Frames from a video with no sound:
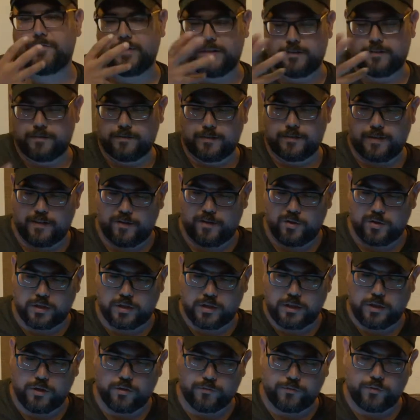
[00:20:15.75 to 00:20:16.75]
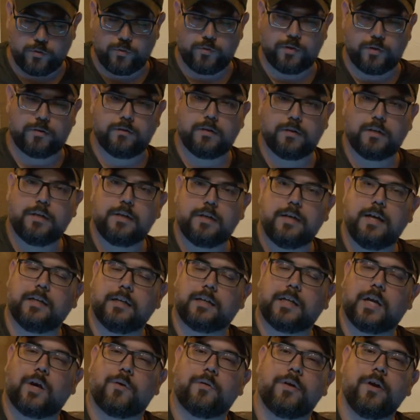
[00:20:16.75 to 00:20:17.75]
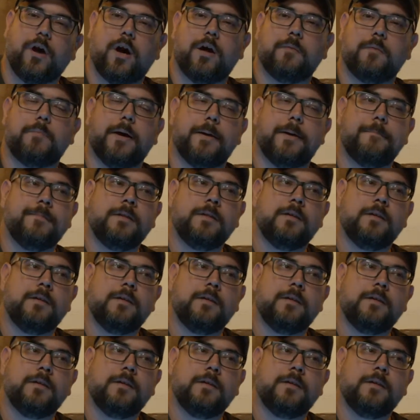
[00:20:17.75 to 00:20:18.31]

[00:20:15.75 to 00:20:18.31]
and then you can eat your food and carry on. But